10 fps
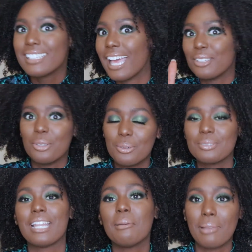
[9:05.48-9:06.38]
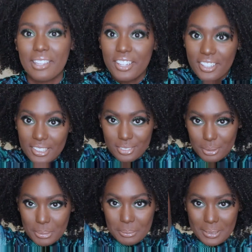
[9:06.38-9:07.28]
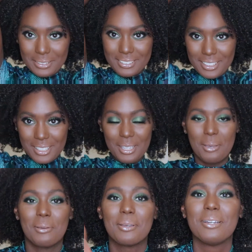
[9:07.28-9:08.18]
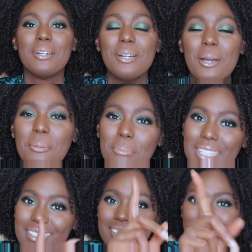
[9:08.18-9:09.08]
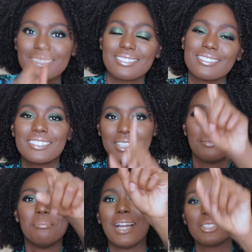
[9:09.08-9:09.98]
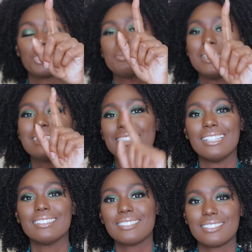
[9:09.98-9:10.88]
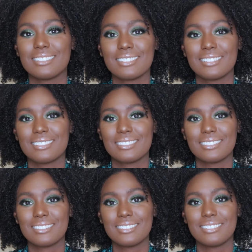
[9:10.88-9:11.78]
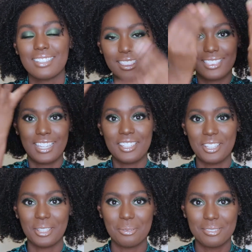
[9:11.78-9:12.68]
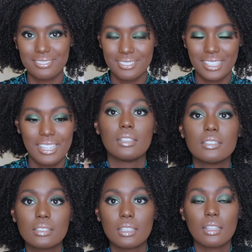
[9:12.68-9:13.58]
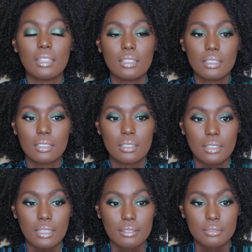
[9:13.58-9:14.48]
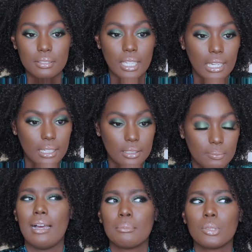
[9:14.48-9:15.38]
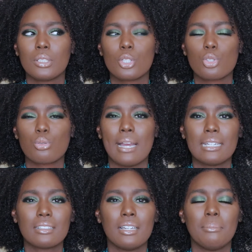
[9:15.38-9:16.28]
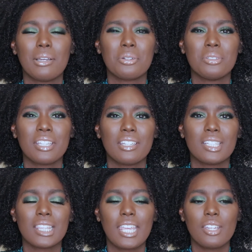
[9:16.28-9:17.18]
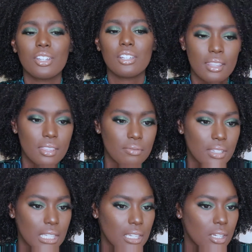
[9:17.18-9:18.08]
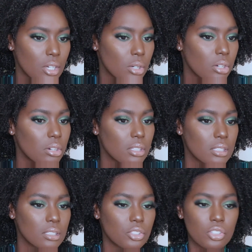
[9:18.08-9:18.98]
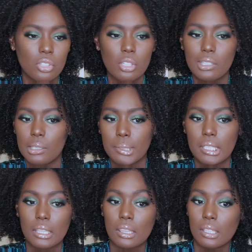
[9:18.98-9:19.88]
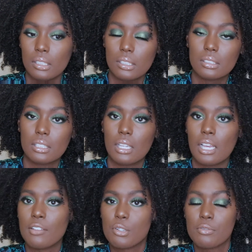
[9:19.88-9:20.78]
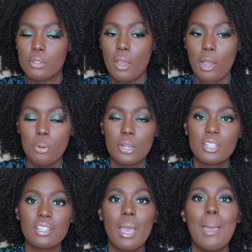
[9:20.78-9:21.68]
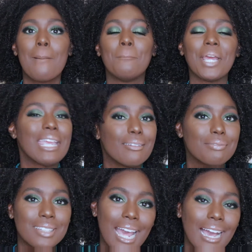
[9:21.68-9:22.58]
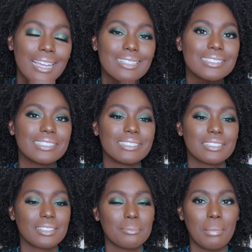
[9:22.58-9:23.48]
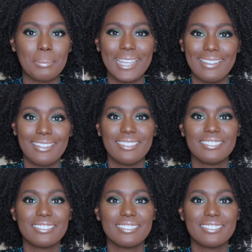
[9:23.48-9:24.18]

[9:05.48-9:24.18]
I know, not my hair at the moment, but mind your business. Thank you. This is the look that I've got. I'm gonna try to come back on here later in the video to show you how it looks after a few hours. But if not, my bad.